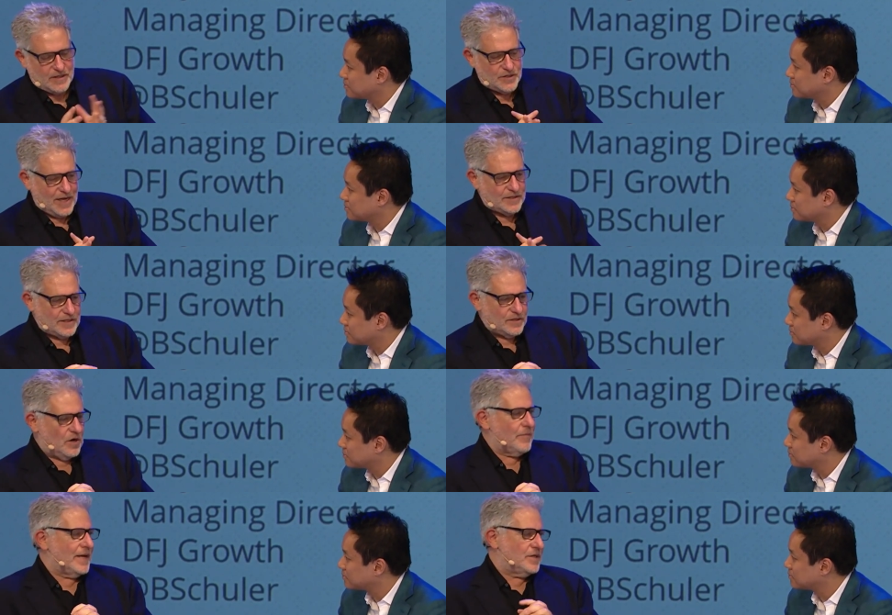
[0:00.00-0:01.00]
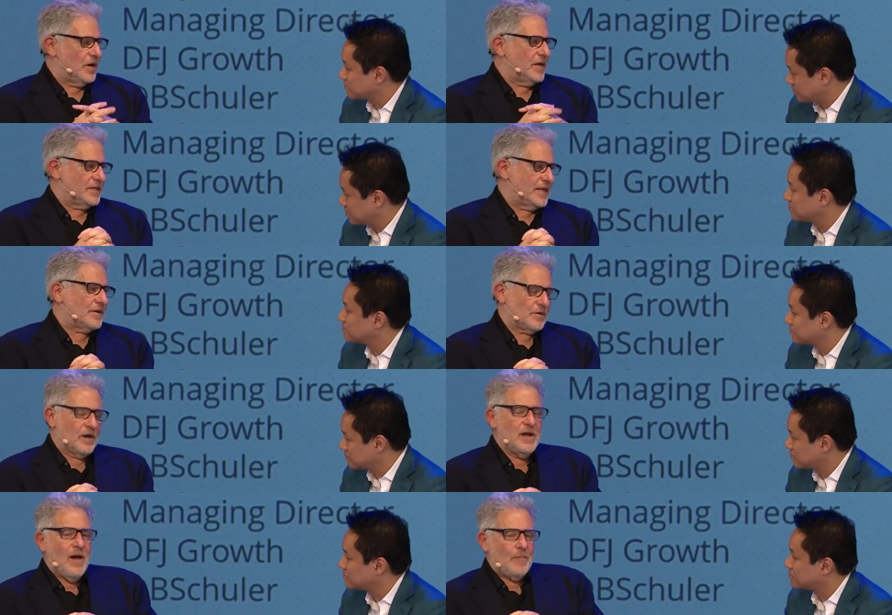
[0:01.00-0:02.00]
Speaker 1: in chasing turn by turn, et
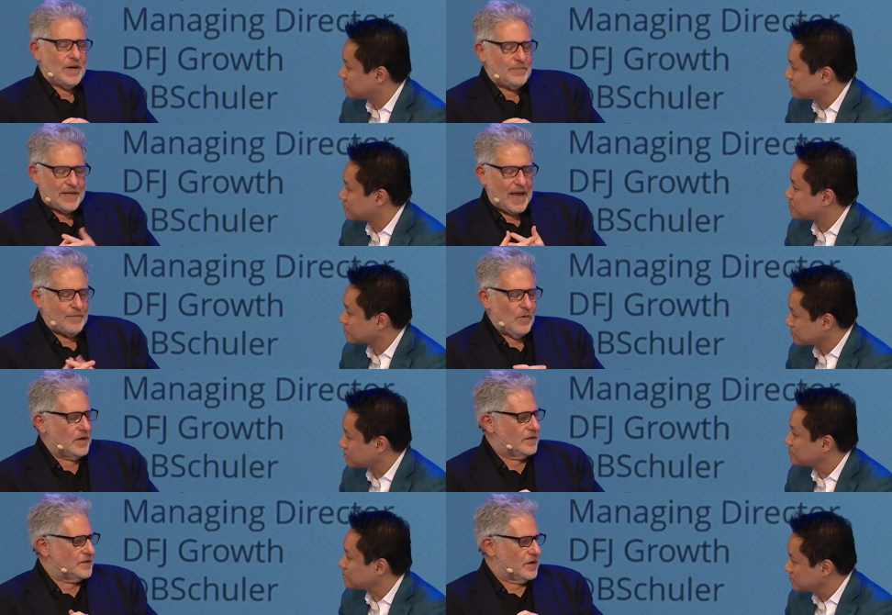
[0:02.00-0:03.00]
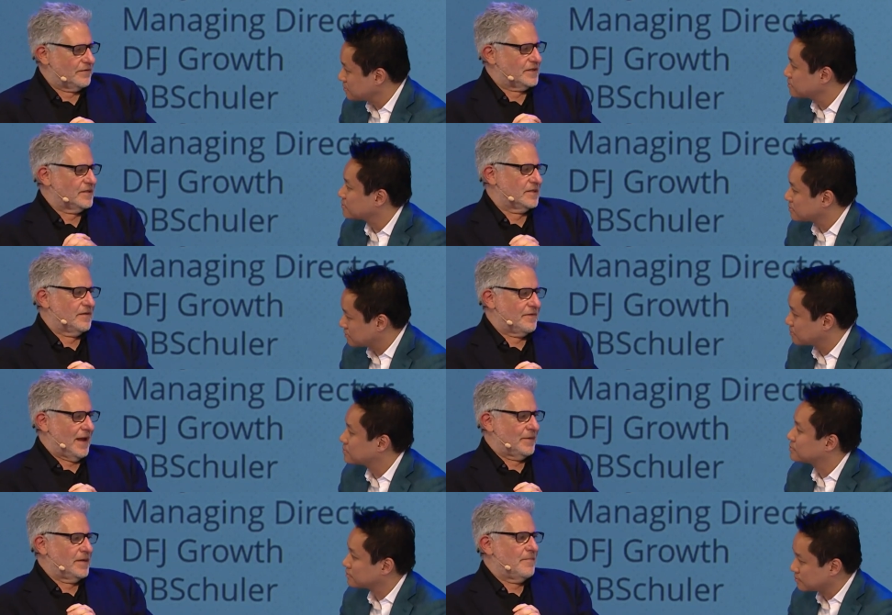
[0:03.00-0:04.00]
cetera. But it became one of the services in the
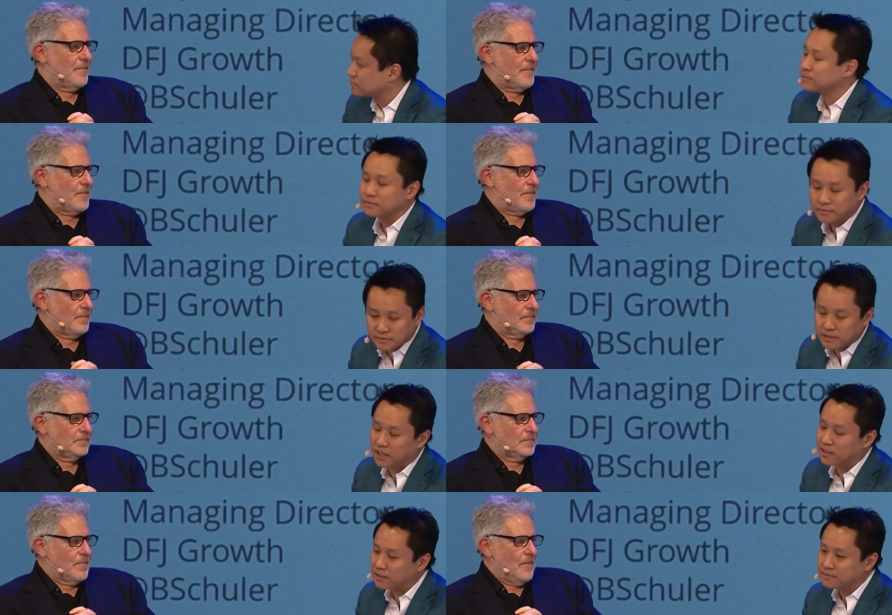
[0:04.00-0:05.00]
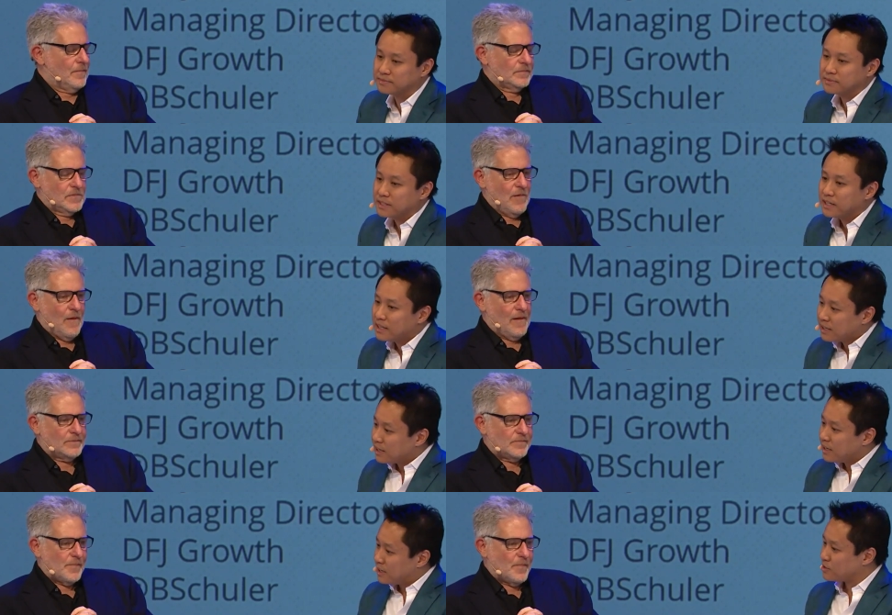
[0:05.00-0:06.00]
family. Got it.
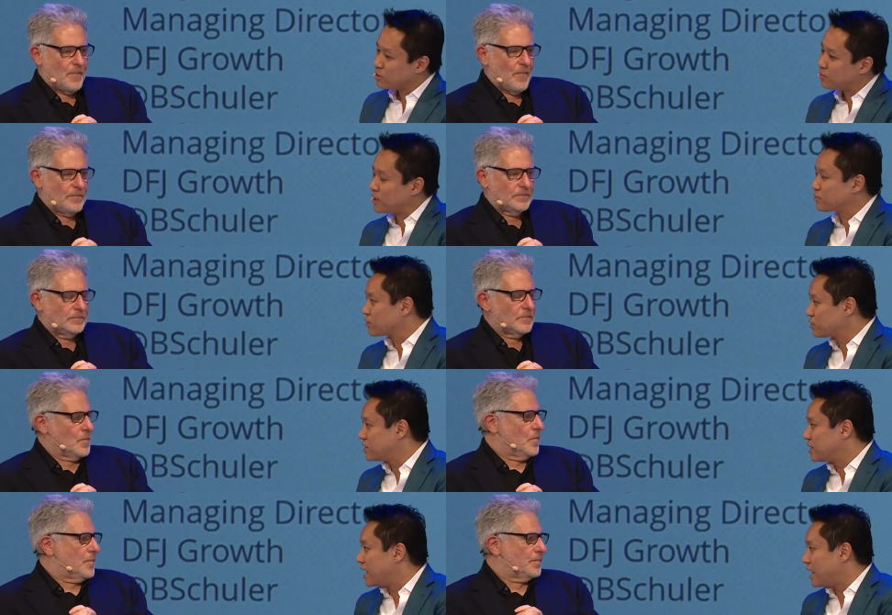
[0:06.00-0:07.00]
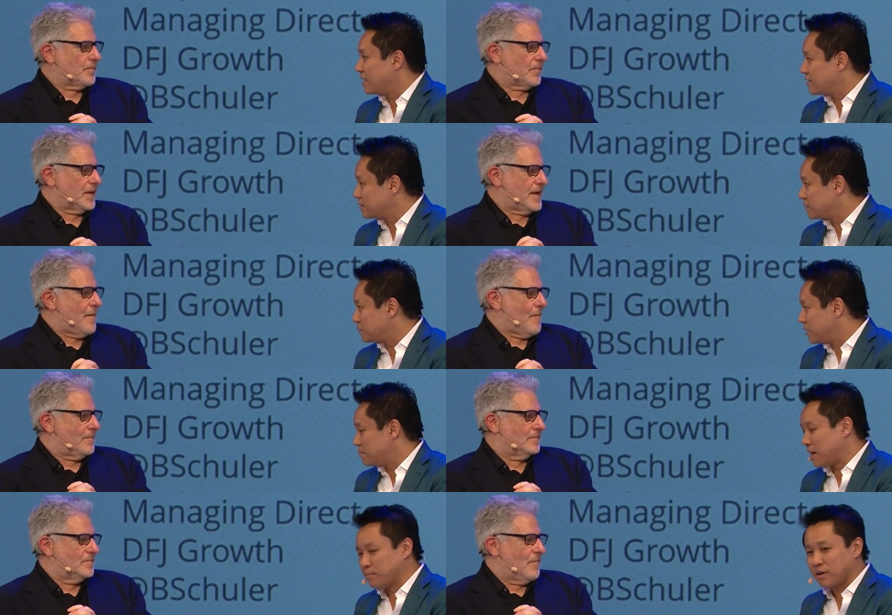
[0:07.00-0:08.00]
Speaker 2: And so fast forward to today.
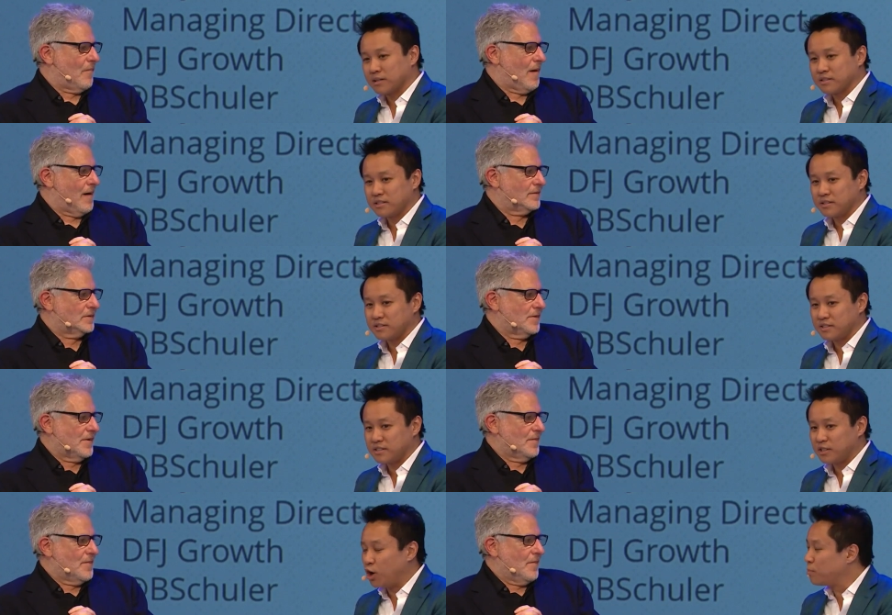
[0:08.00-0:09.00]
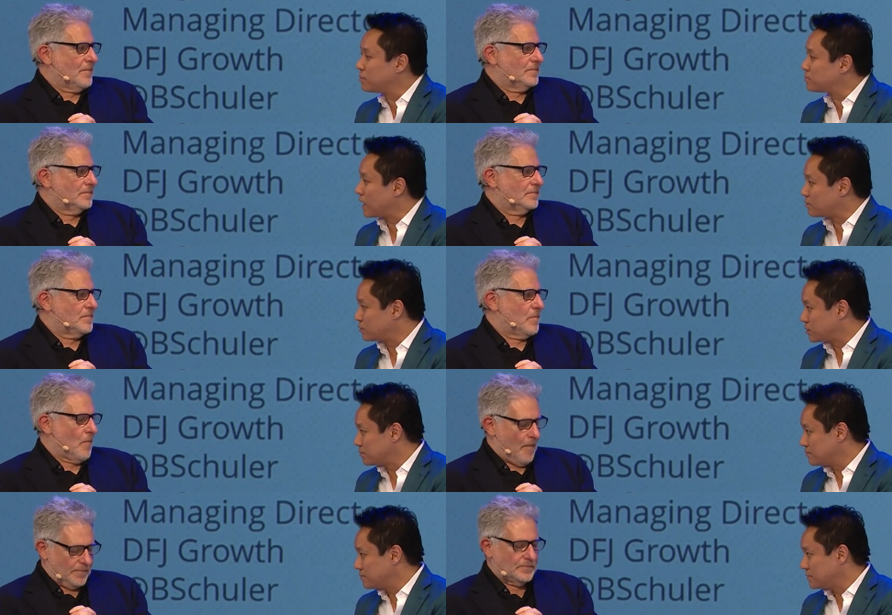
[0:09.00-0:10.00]
Yep. Mapbox is an open
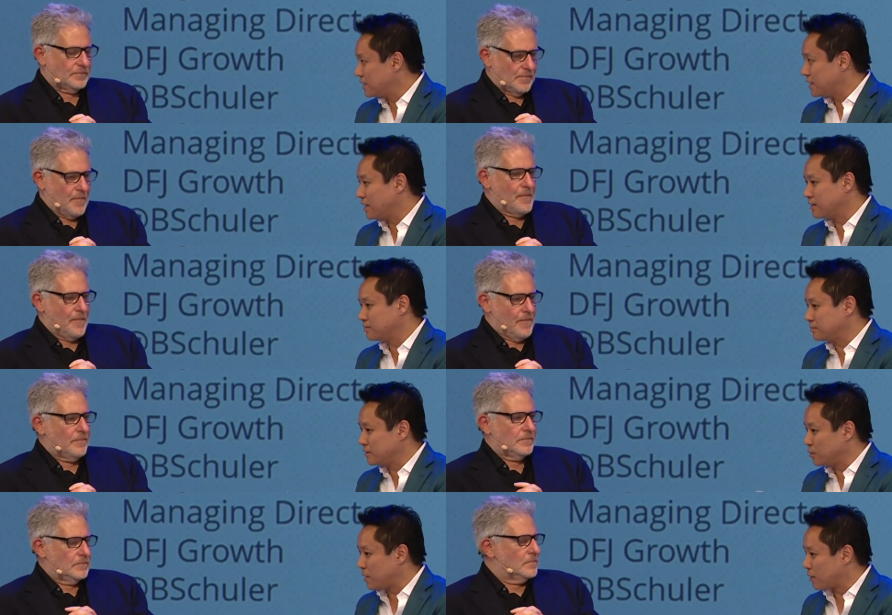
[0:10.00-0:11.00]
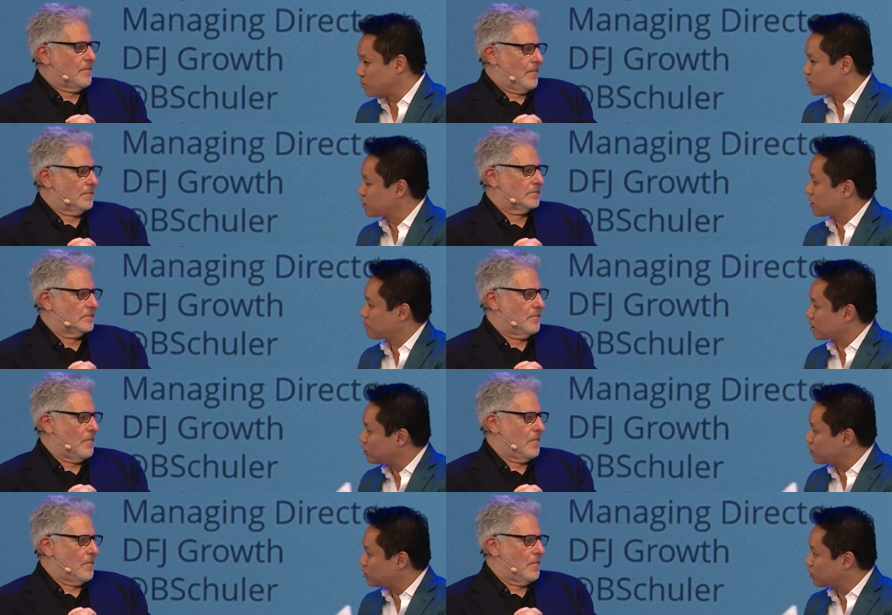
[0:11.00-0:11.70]
platform. And in the back, we were talking about